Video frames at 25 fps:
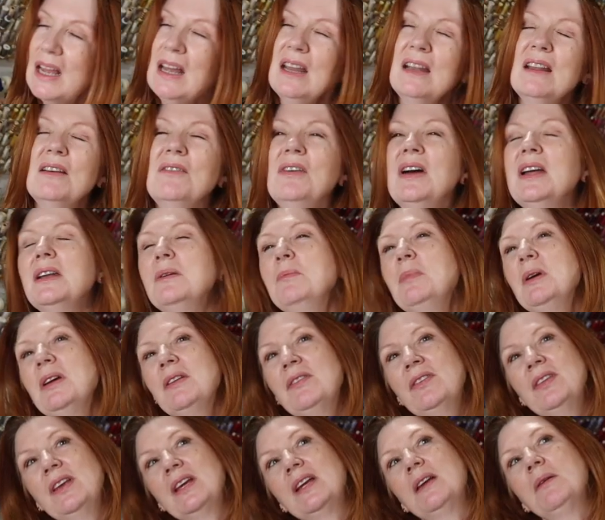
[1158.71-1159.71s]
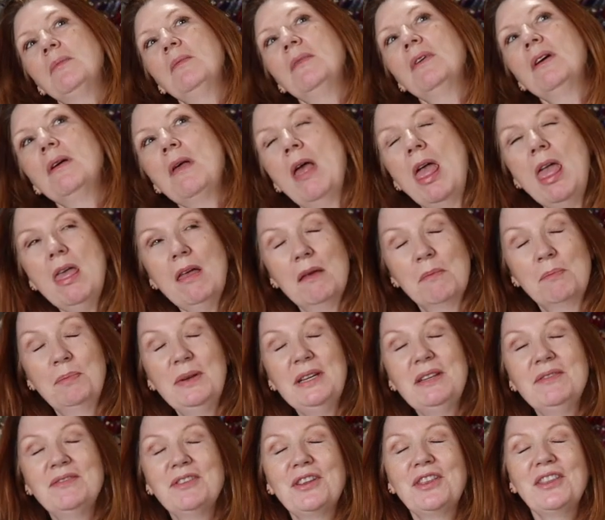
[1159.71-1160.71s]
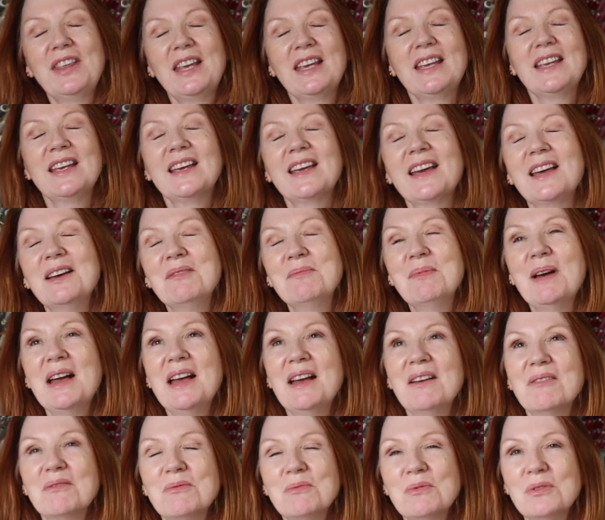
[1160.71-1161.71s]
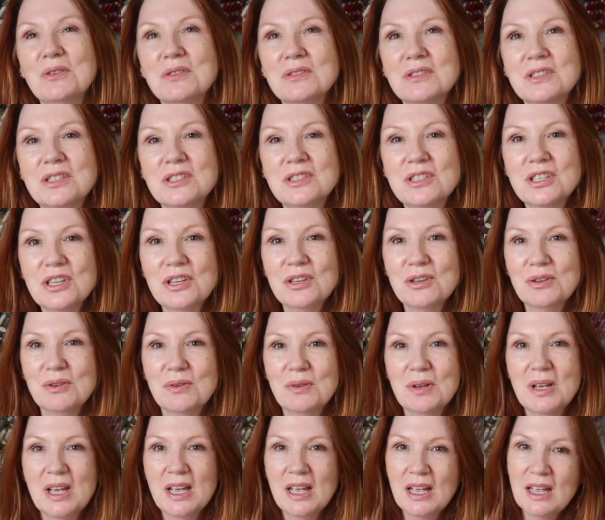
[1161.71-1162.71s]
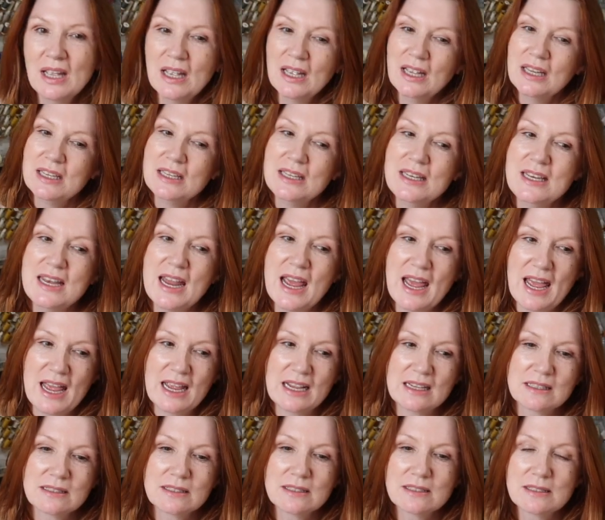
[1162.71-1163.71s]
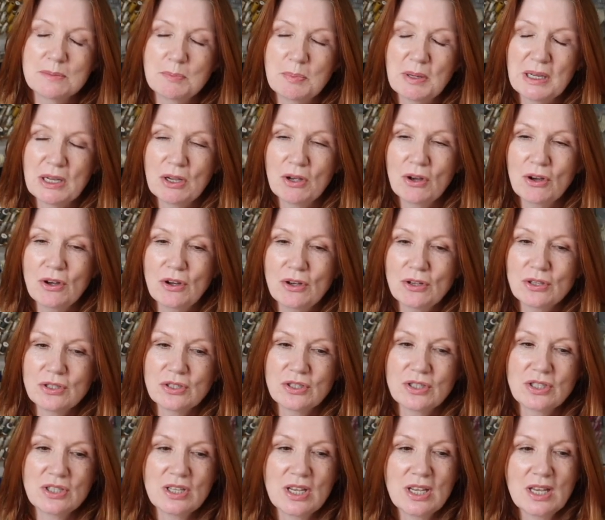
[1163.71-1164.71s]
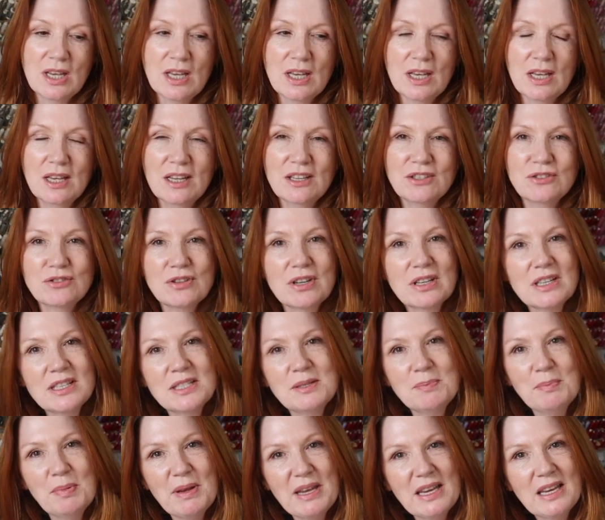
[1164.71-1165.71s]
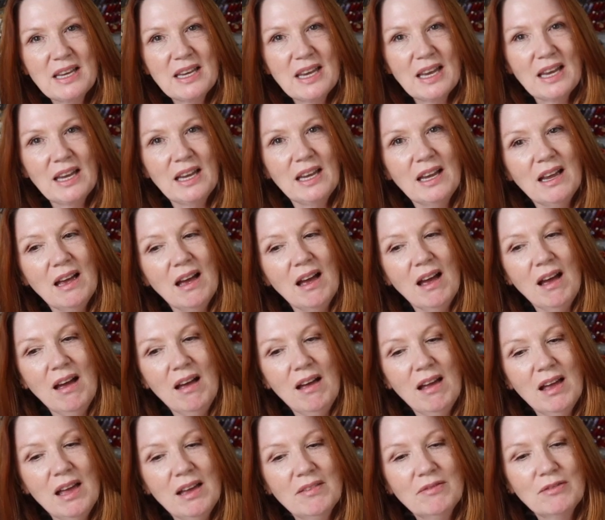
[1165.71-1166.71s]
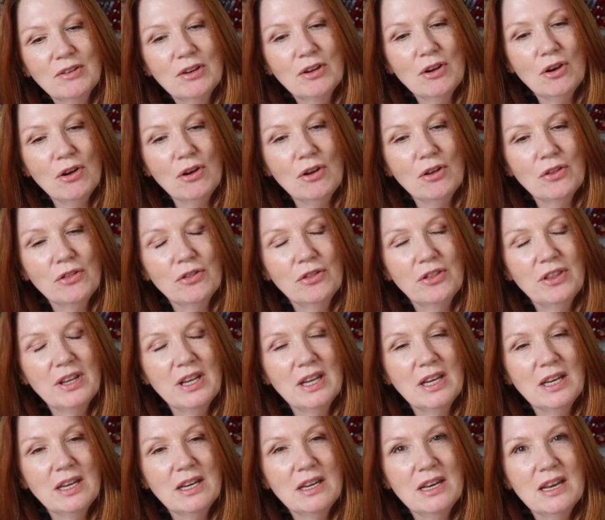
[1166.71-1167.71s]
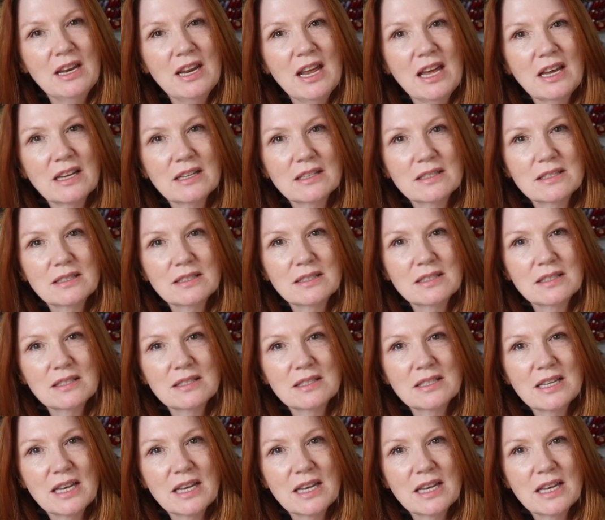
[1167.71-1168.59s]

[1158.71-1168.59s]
And I've had a bit of a think about what to do next, because strictly speaking, I've got the next